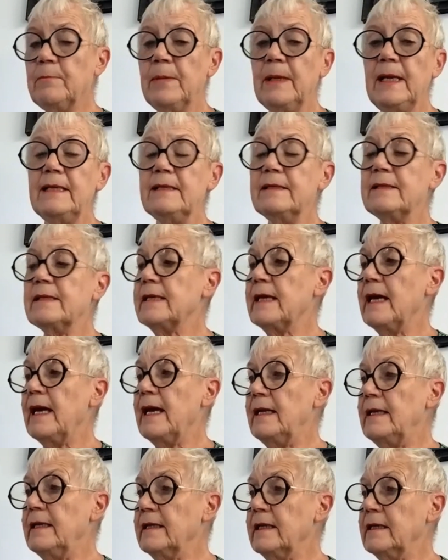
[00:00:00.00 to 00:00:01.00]
placed
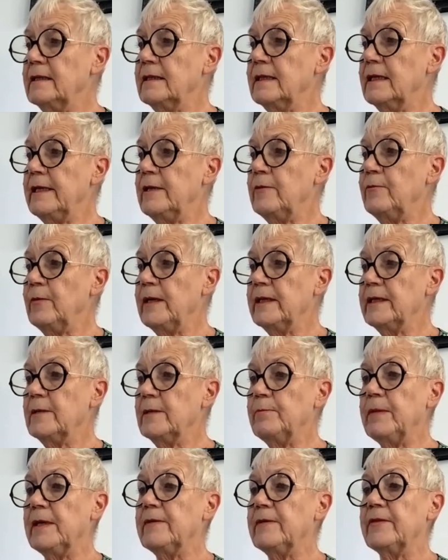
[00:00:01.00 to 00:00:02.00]
elegantly one
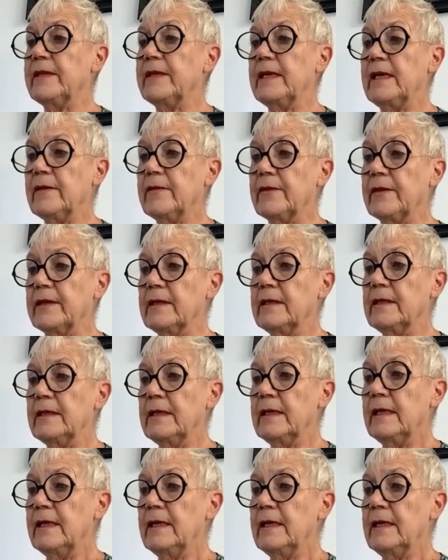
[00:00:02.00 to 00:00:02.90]
above the other,